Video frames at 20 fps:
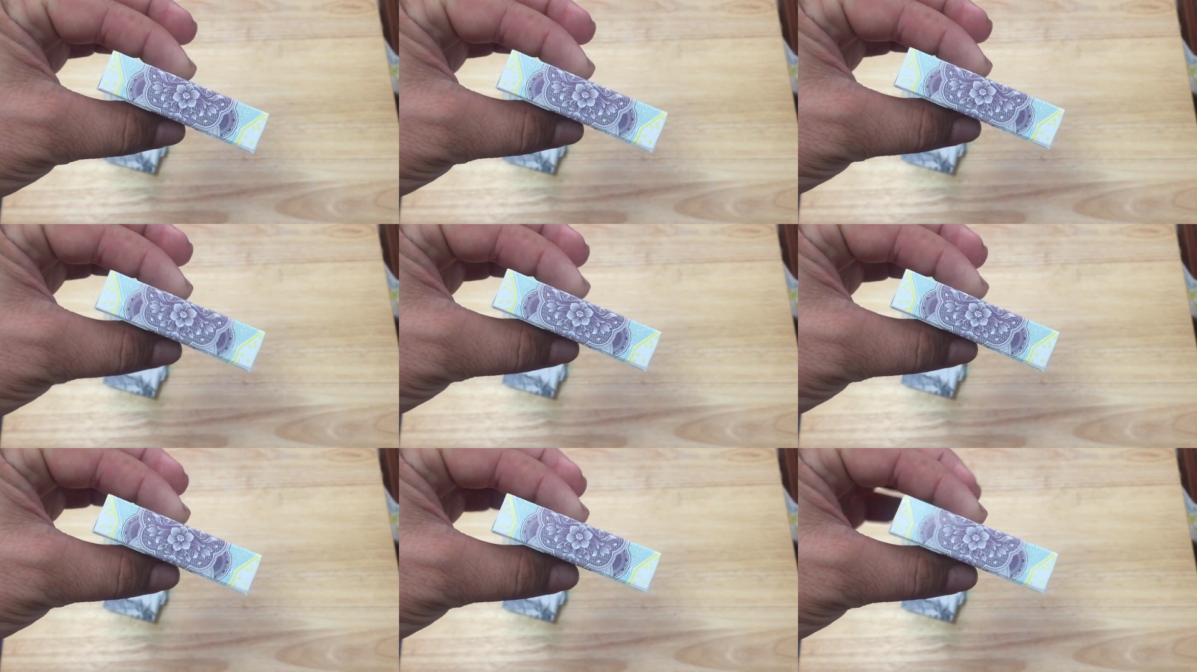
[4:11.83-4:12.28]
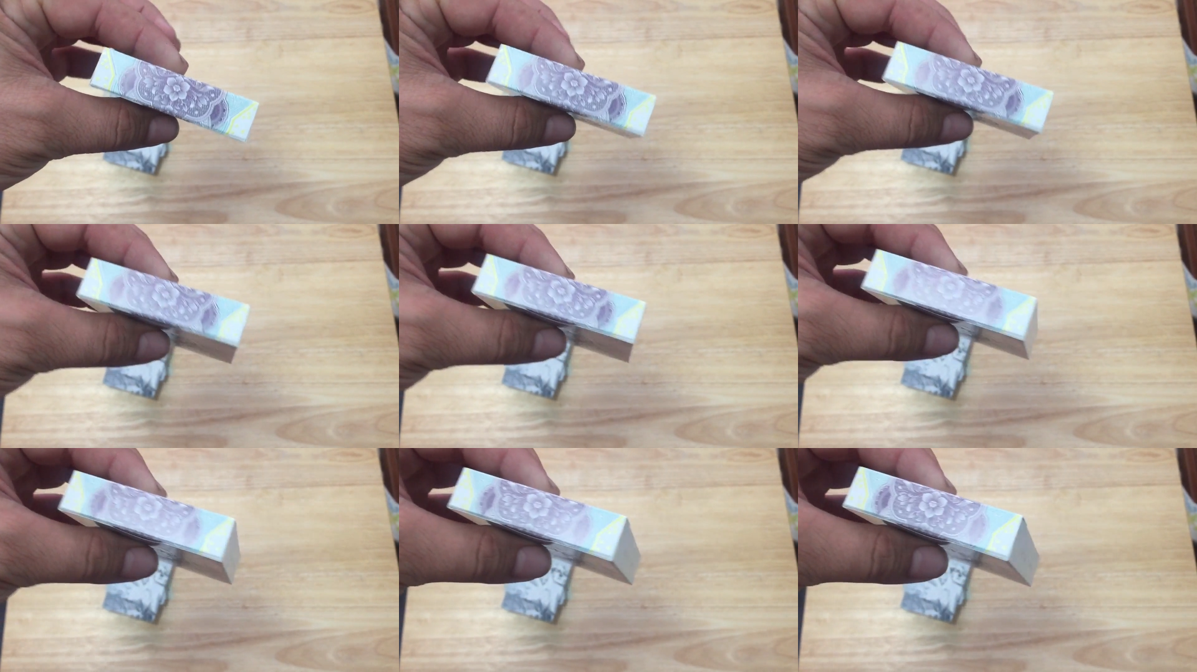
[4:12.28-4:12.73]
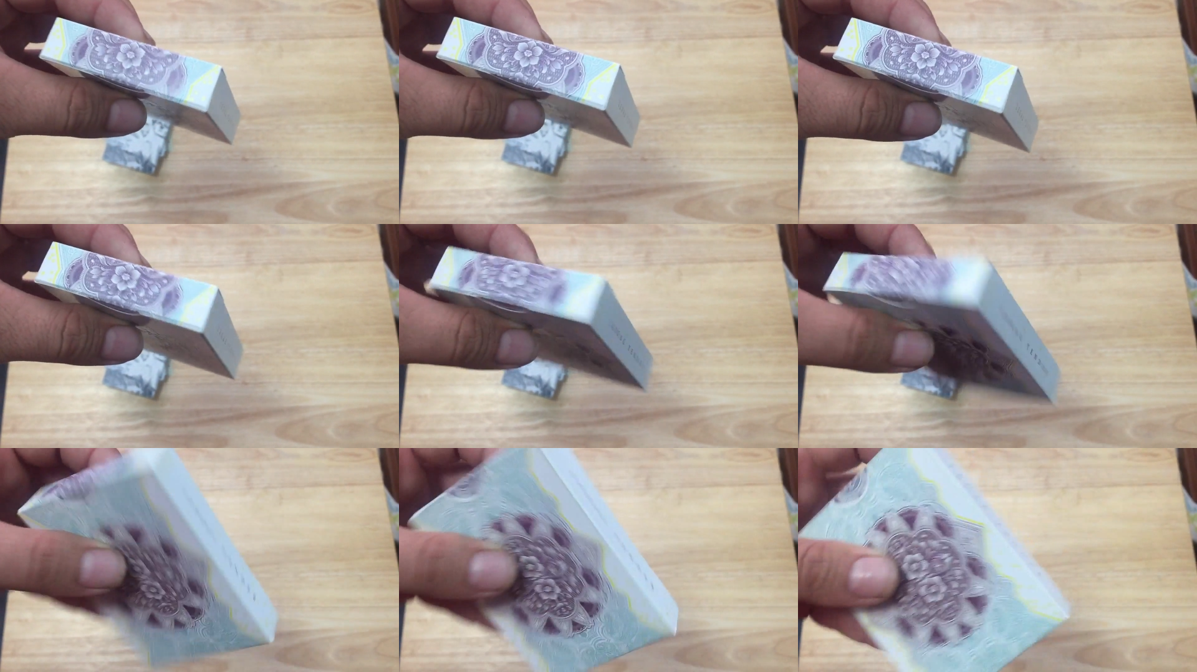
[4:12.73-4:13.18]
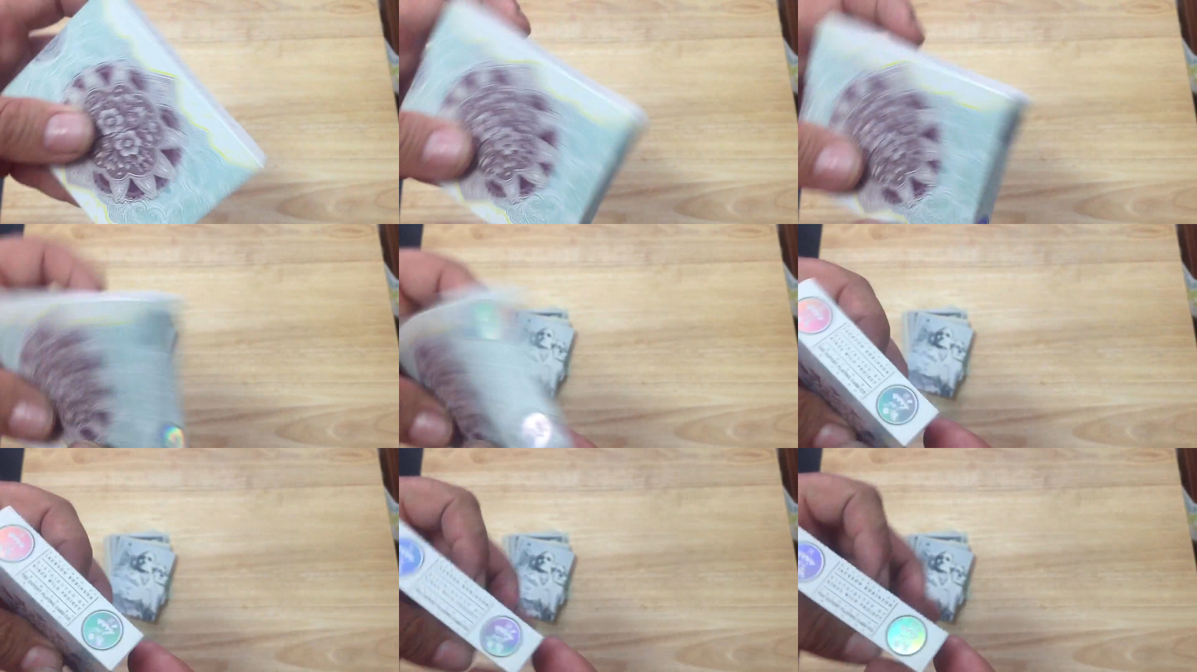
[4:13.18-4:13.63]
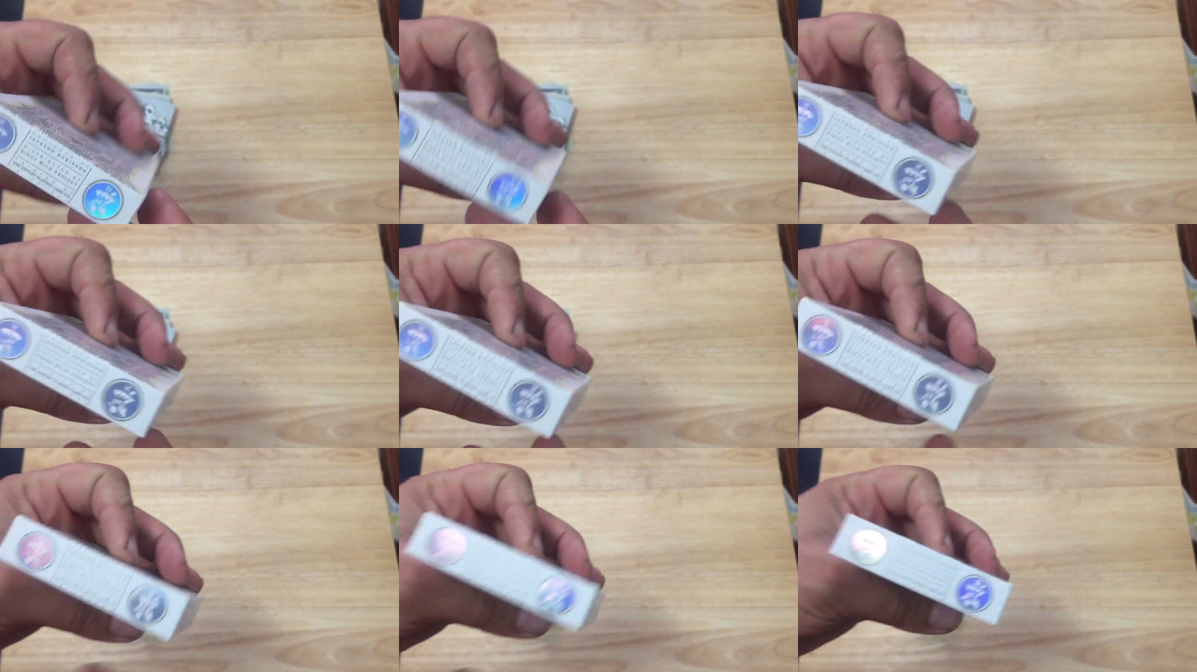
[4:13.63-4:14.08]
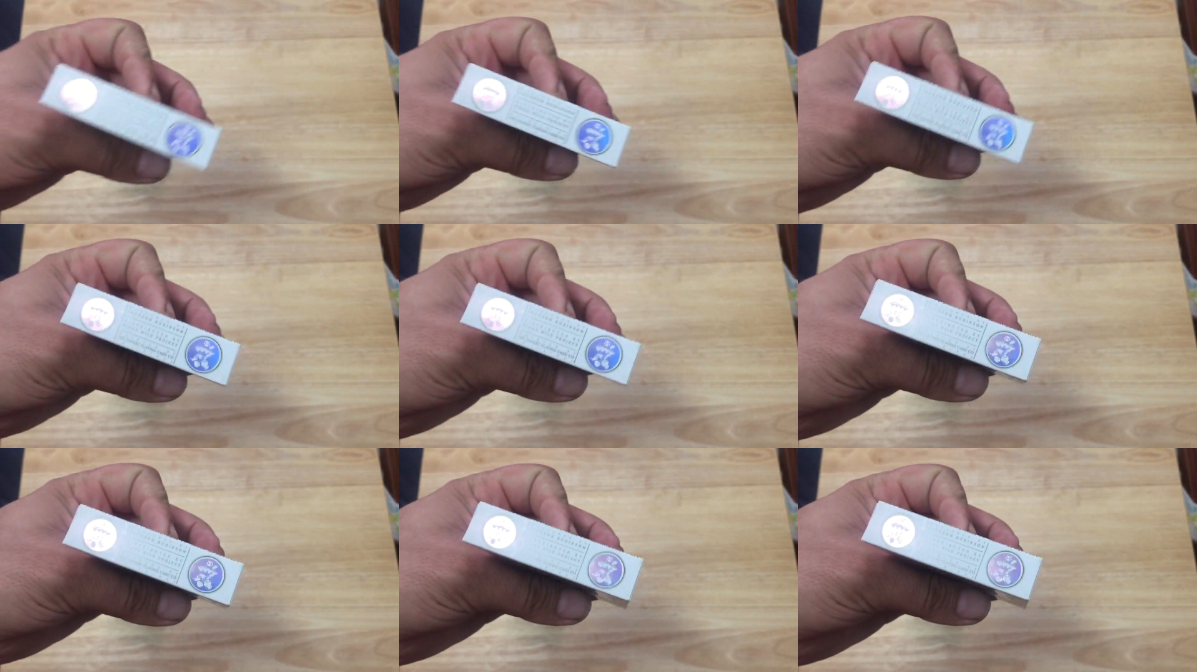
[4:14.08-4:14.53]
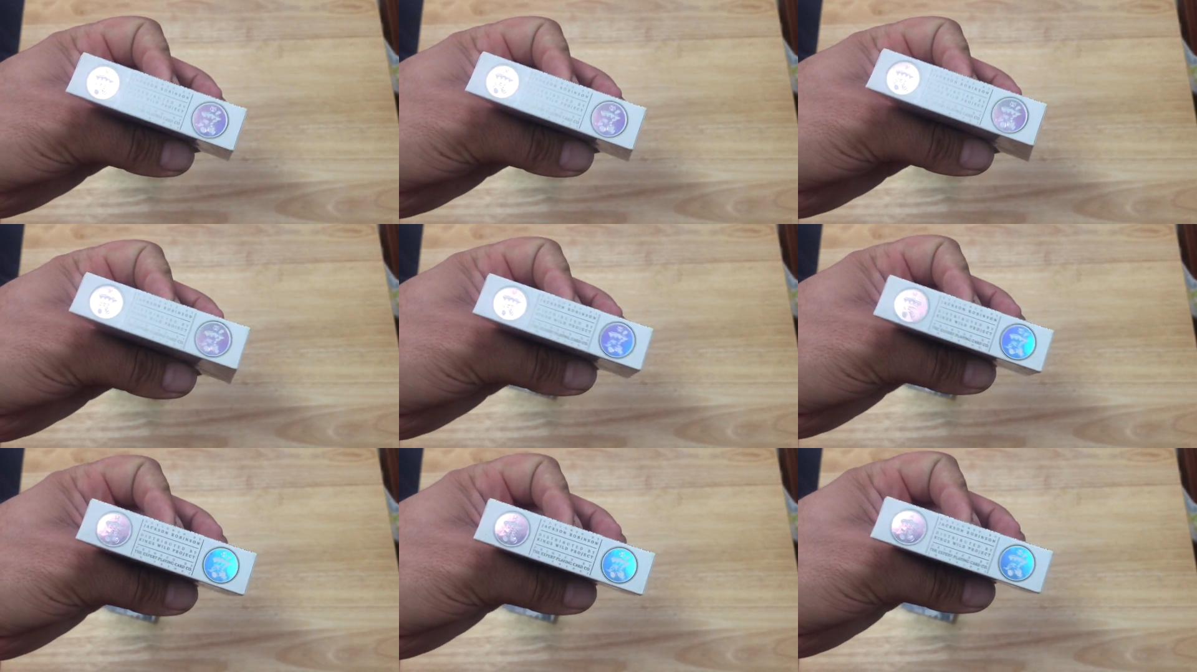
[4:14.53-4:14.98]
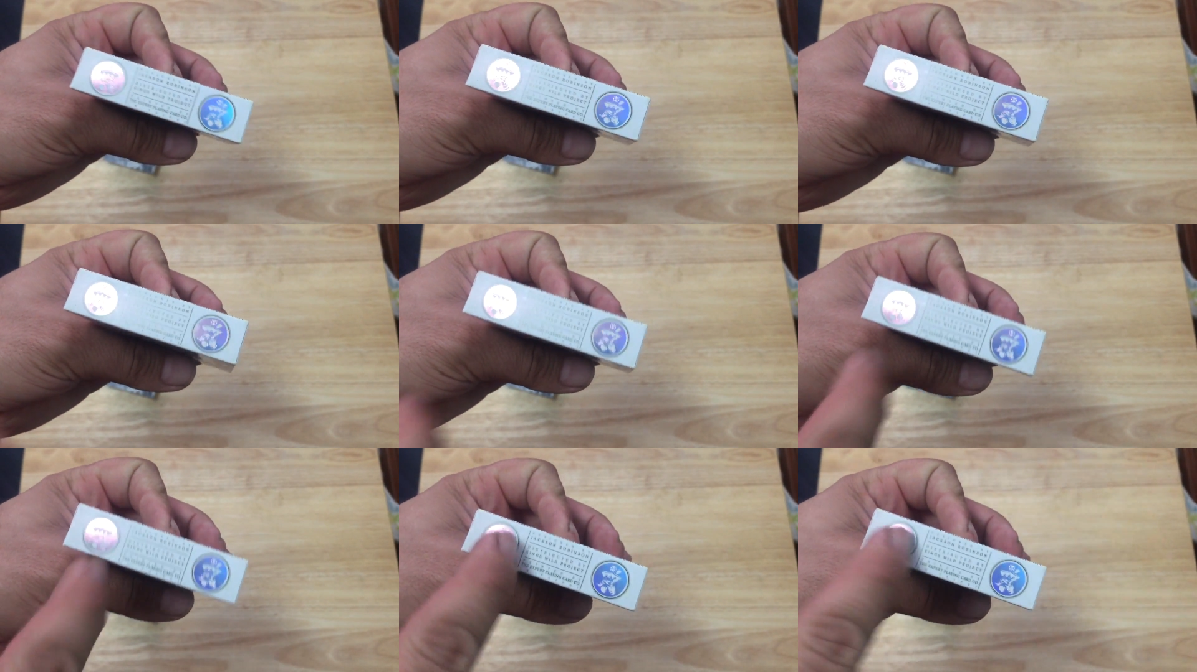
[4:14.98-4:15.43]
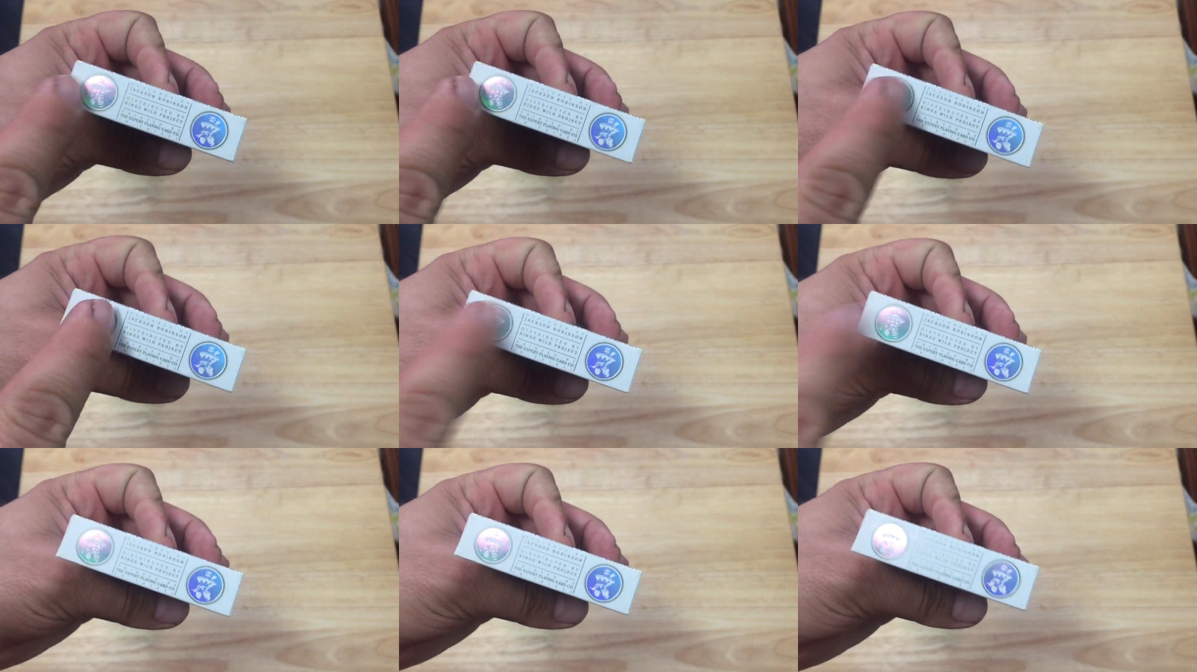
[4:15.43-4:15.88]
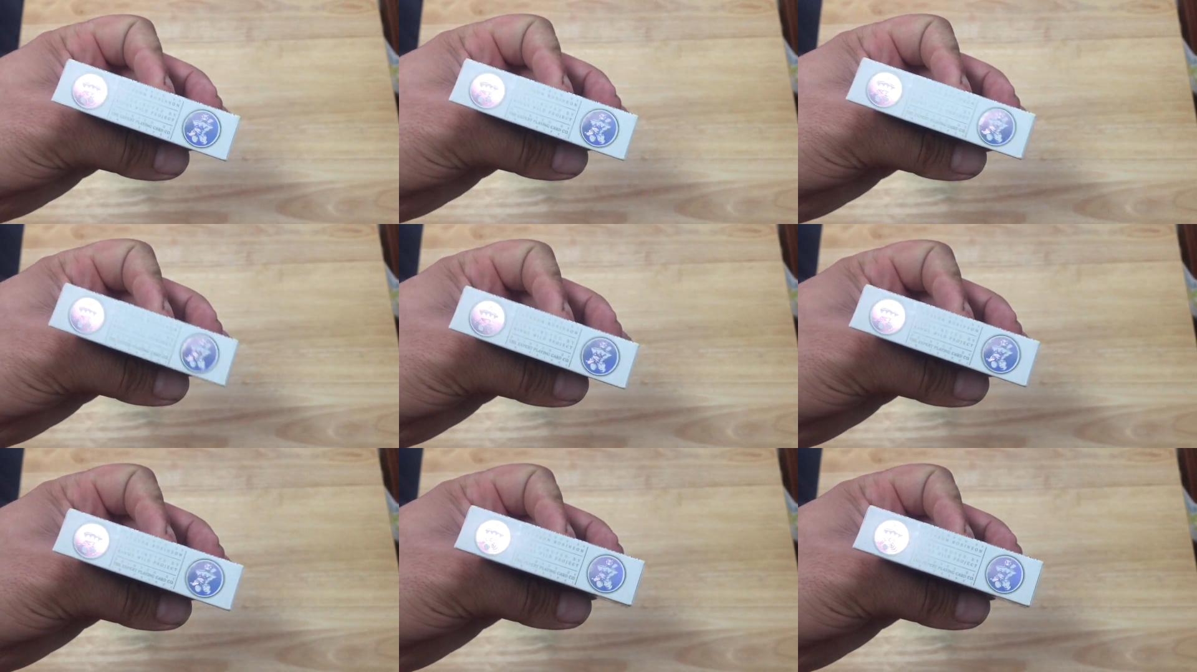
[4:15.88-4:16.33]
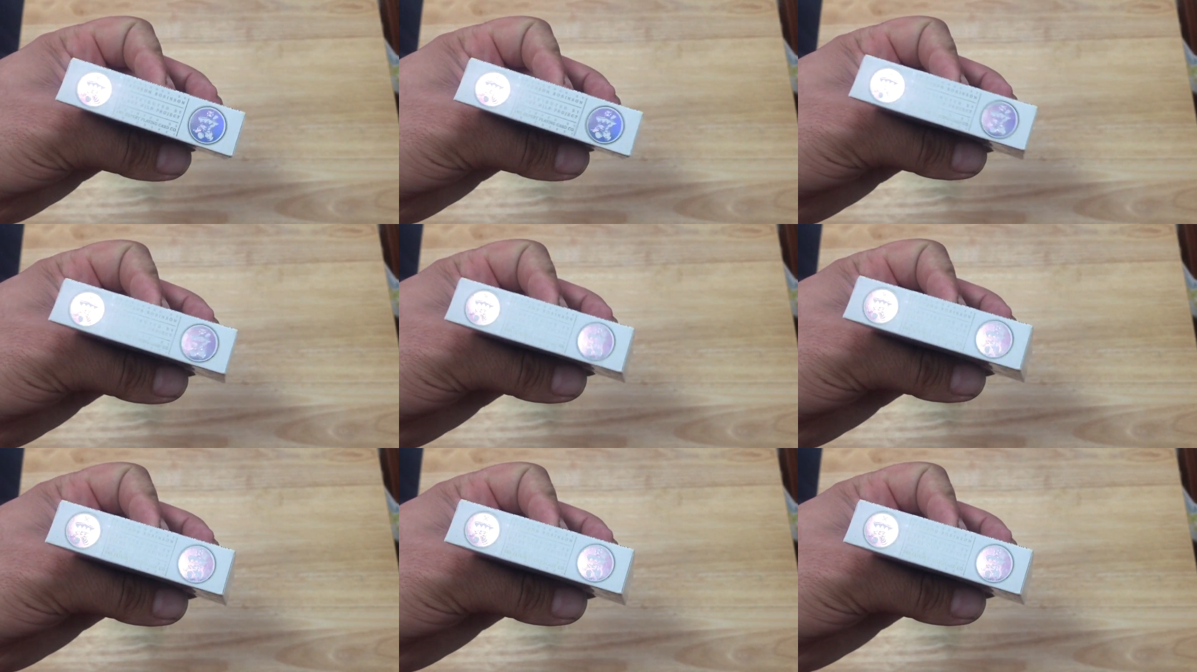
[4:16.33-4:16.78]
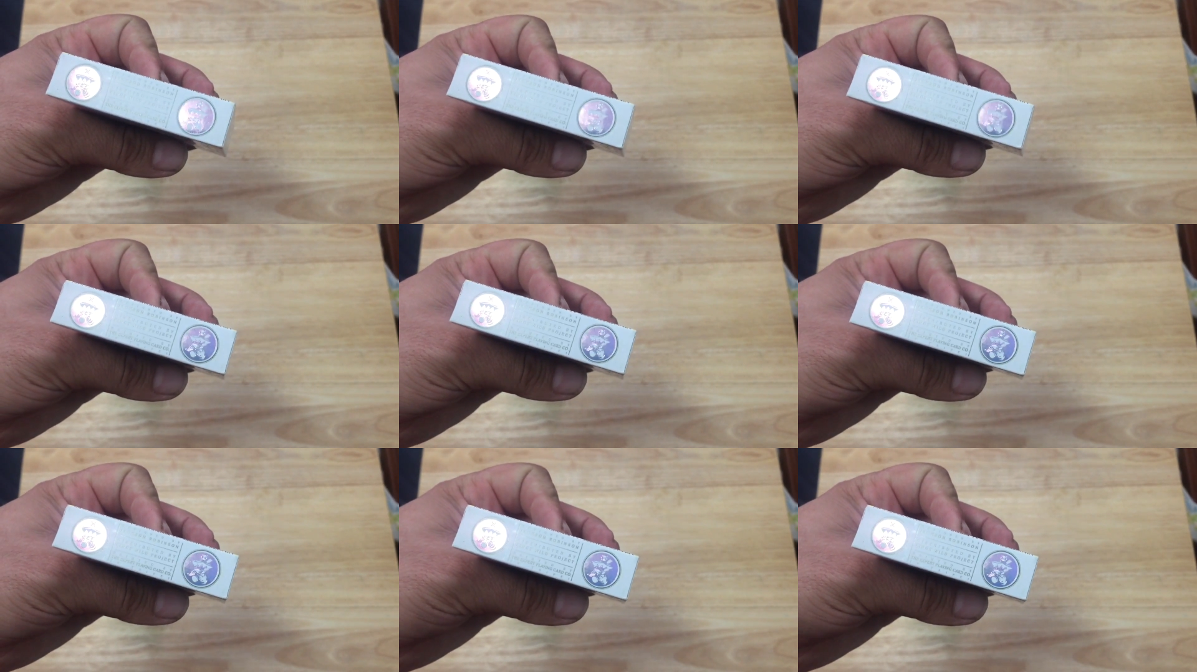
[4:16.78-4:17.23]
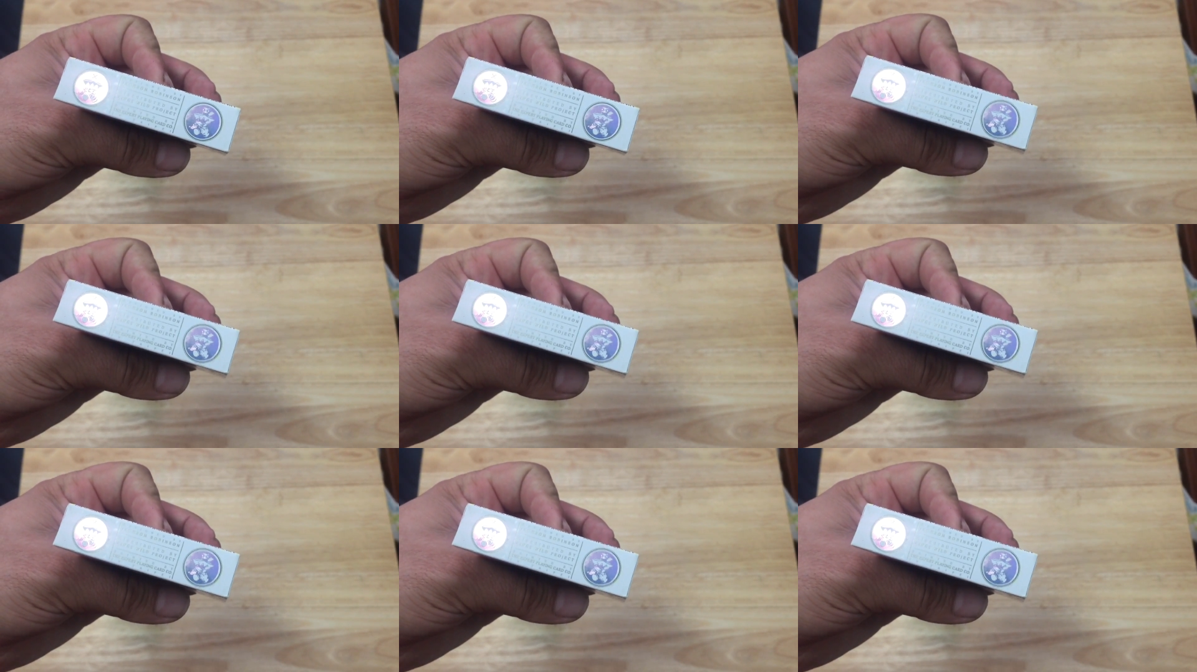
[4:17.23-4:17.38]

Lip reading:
(no speaker visible)